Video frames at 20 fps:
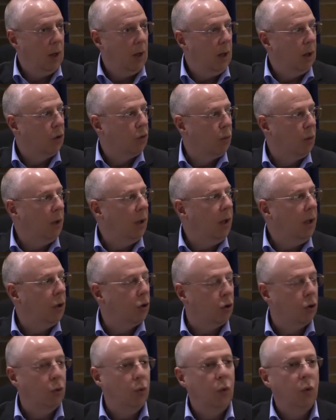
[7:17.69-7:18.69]
It's
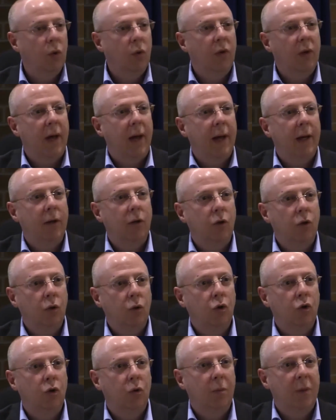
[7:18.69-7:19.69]
really a tool that
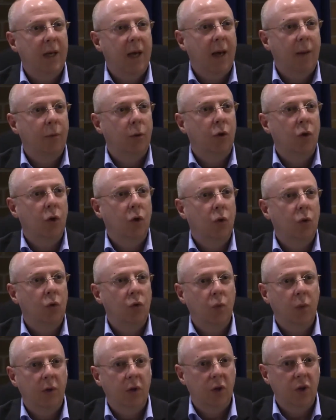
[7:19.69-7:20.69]
you should be able to
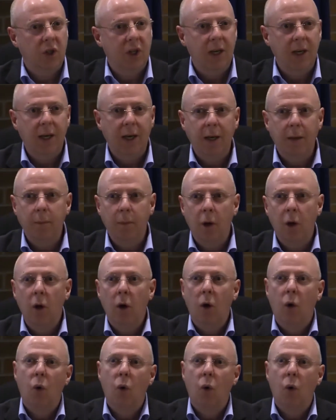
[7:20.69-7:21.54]
use with a team,